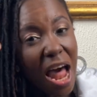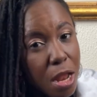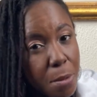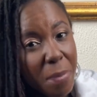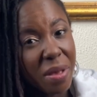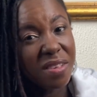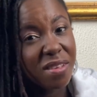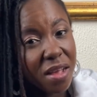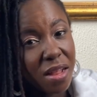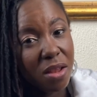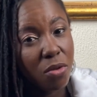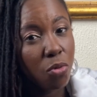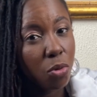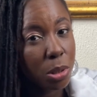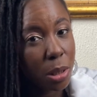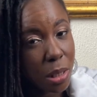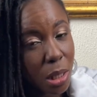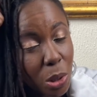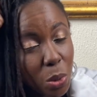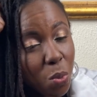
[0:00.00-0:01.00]
and it basically
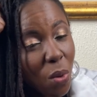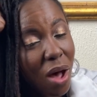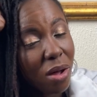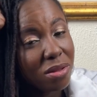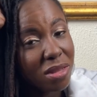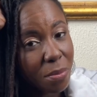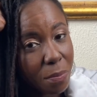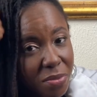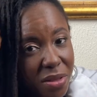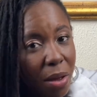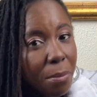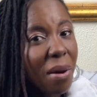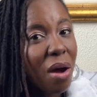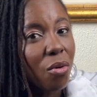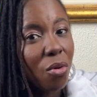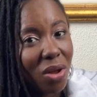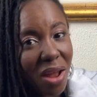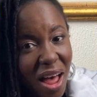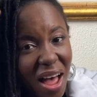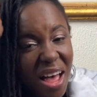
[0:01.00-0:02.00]
rotates, while the
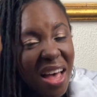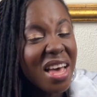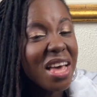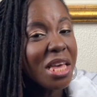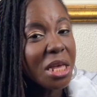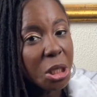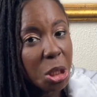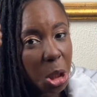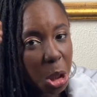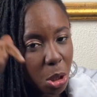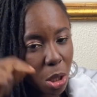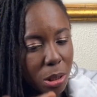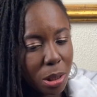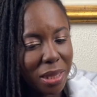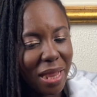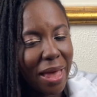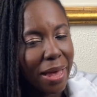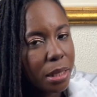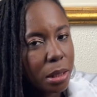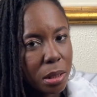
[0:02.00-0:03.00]
Dermaroller is
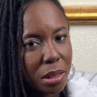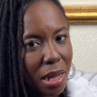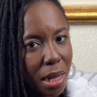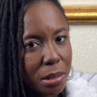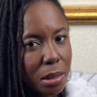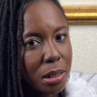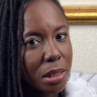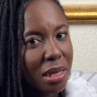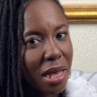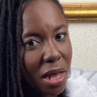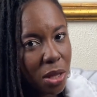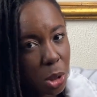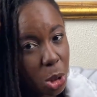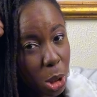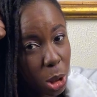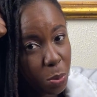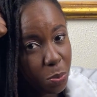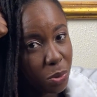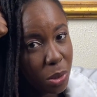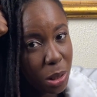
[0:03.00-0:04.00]
just like static, and you
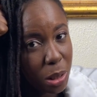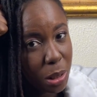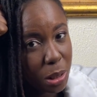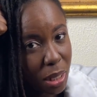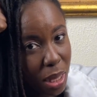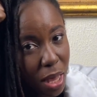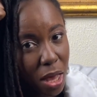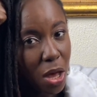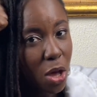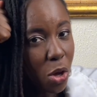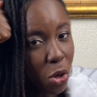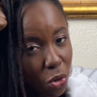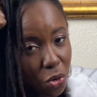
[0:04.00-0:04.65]
just put it here,